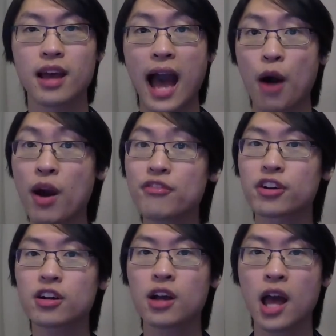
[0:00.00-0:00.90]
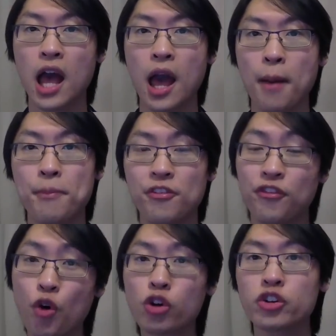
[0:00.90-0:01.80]
However,
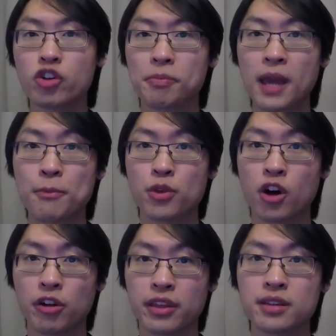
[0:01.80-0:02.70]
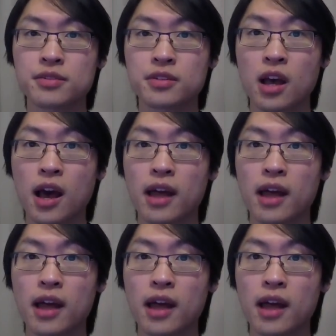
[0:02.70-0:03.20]
before Europe came with all this,